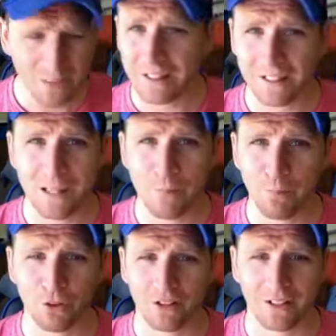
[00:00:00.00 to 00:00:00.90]
And I keep
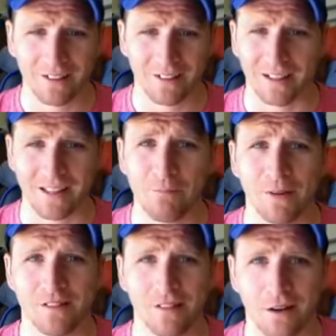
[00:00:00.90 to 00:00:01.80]
pushing it and I keep
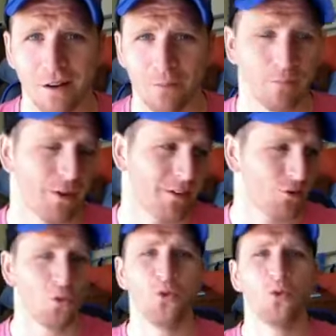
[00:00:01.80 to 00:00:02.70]
messing it up, but it's
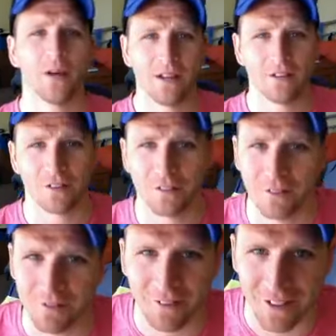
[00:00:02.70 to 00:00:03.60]
always
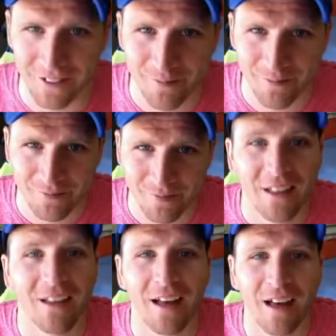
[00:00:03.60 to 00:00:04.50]
good fun.
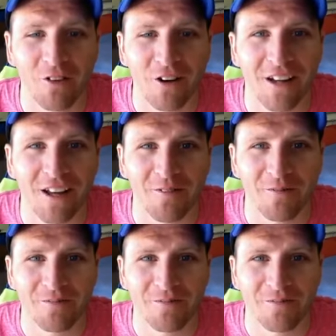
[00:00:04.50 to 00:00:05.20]
Have a great day.